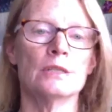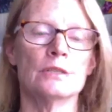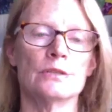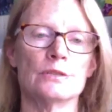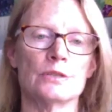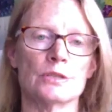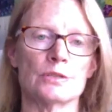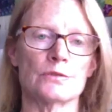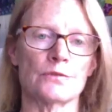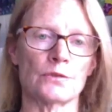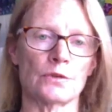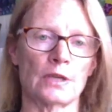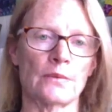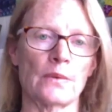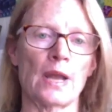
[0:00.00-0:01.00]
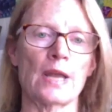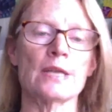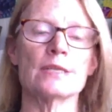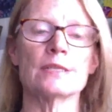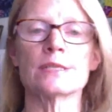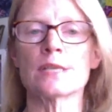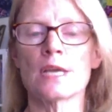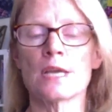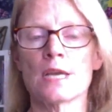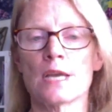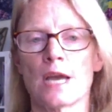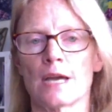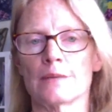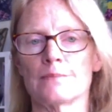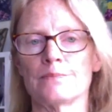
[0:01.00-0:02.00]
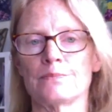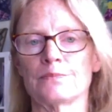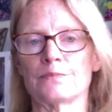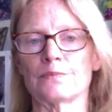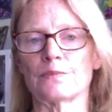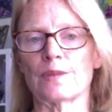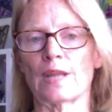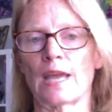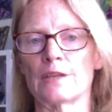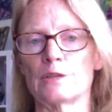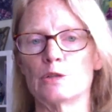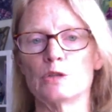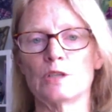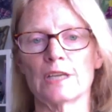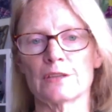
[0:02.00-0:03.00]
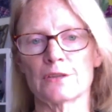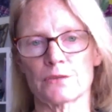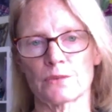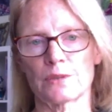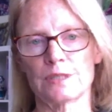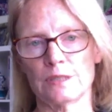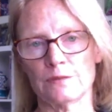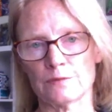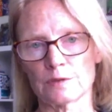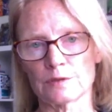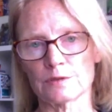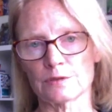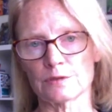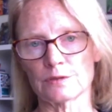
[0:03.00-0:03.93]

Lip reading: just free weights. And you get 3 different